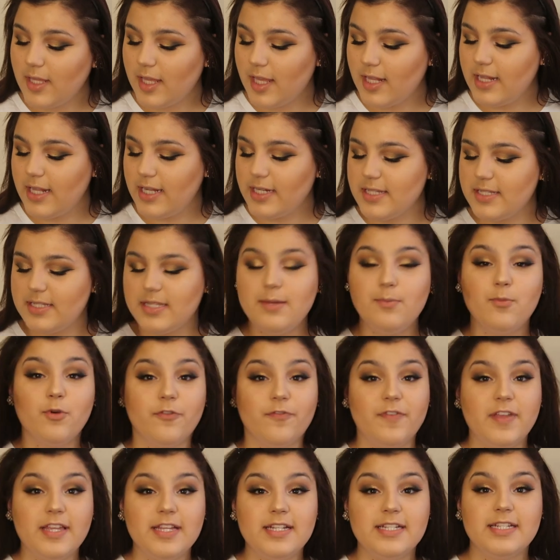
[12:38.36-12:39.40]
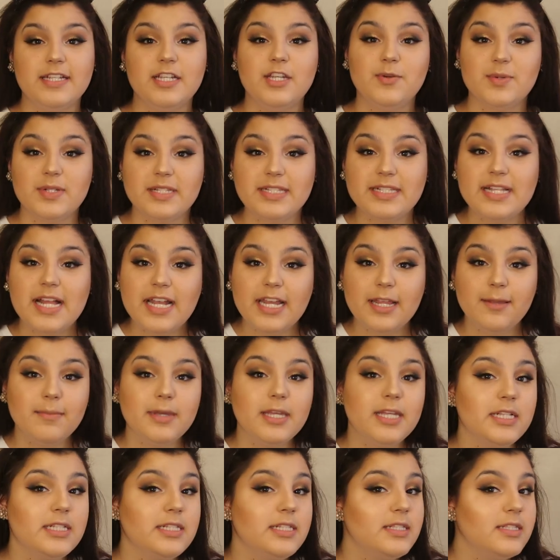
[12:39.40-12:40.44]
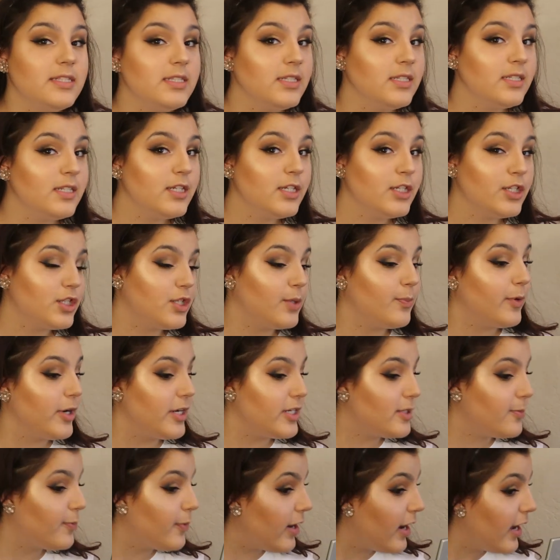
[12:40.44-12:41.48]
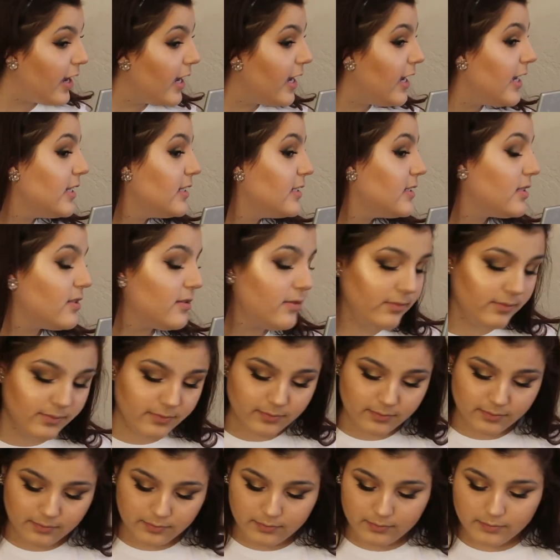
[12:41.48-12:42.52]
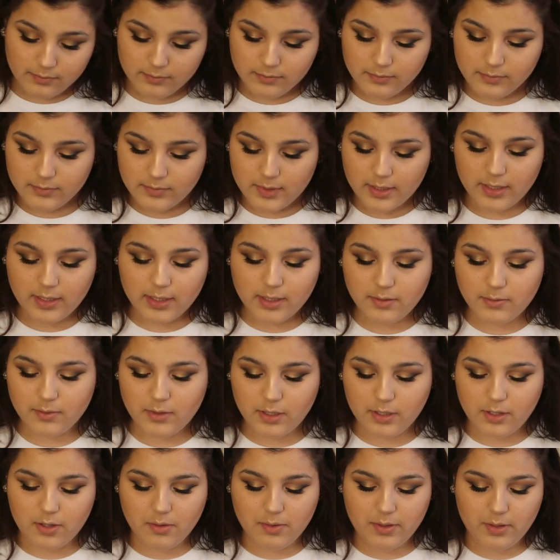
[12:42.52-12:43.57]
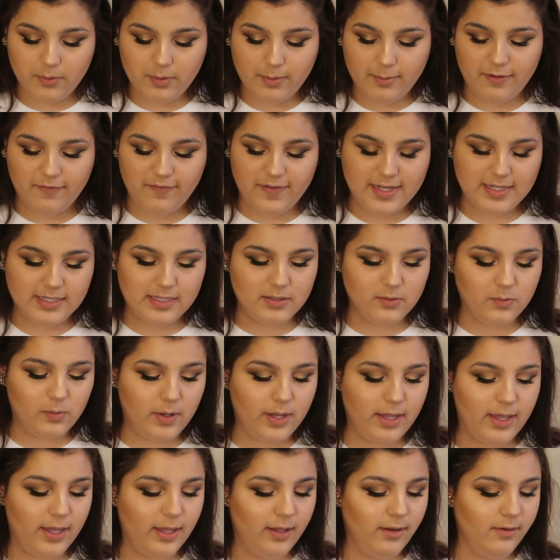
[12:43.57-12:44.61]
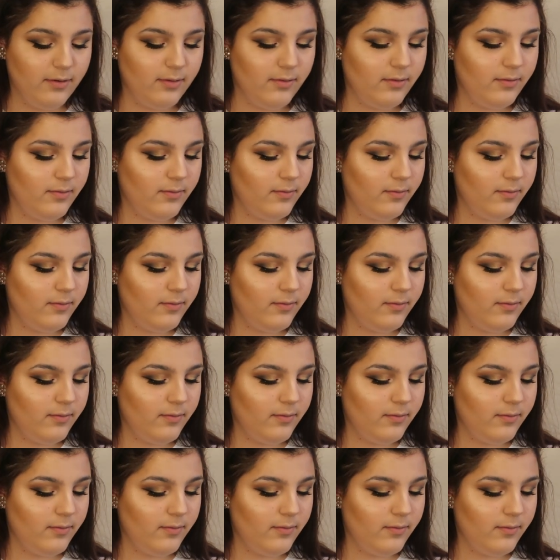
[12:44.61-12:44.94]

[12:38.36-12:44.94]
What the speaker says: And that is the Morphe Continuous Setting Mist. Surprise, surprise. I kind of want to go in while my face is wet.